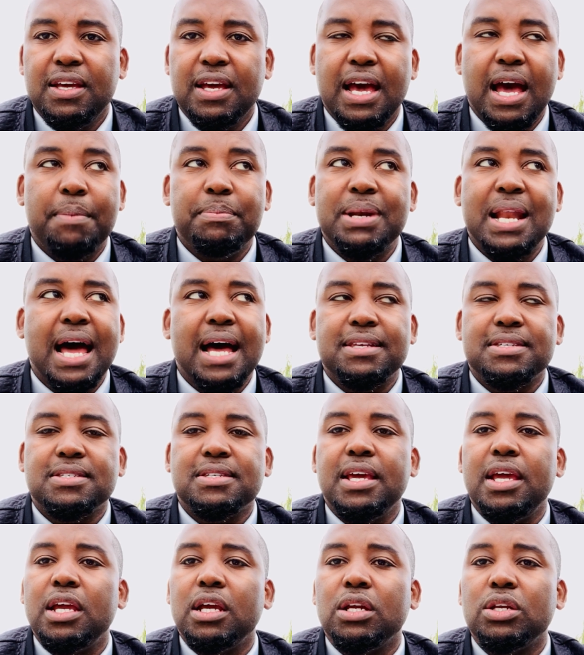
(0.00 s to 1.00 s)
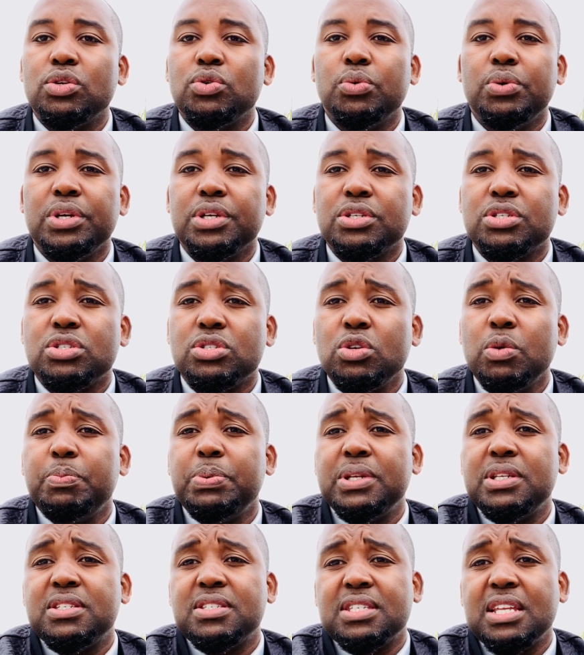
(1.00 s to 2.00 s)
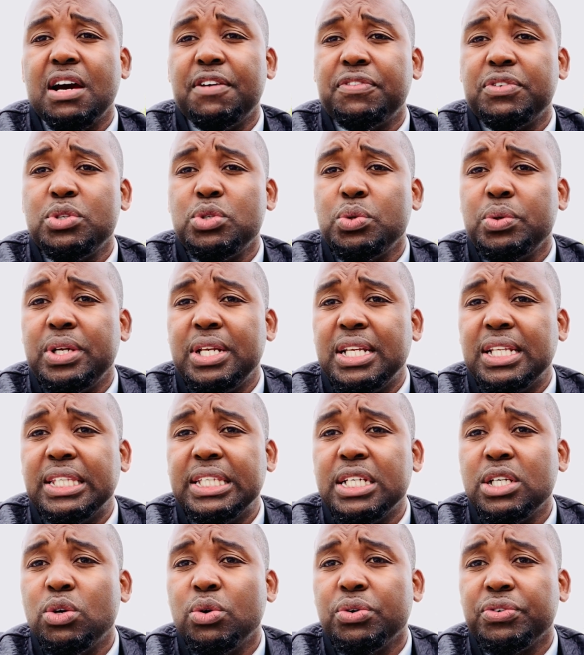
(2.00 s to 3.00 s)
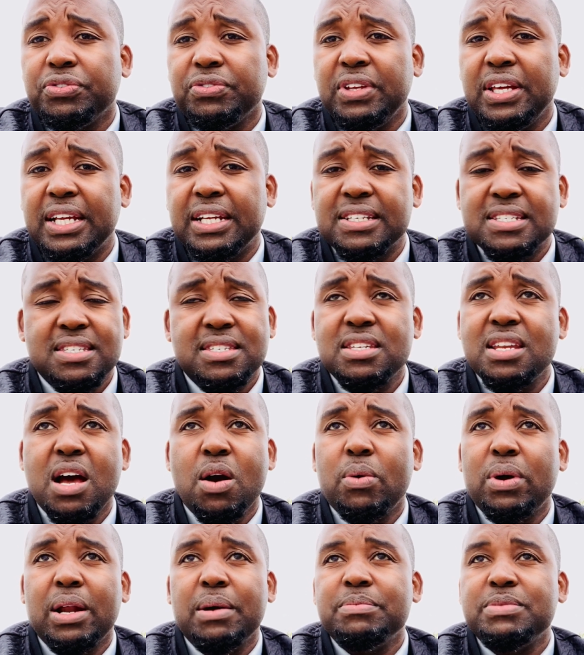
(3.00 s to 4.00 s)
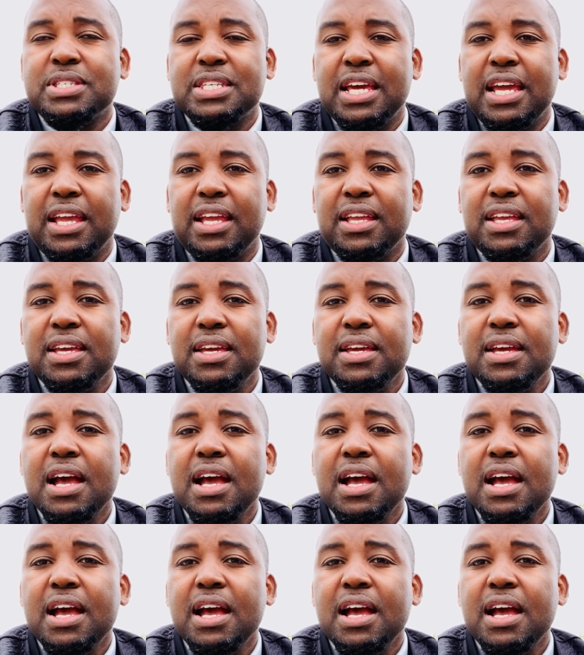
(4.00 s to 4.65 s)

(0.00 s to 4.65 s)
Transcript: I'm not saying doing stupid stuff or doing illegal things. That's not what I'm saying.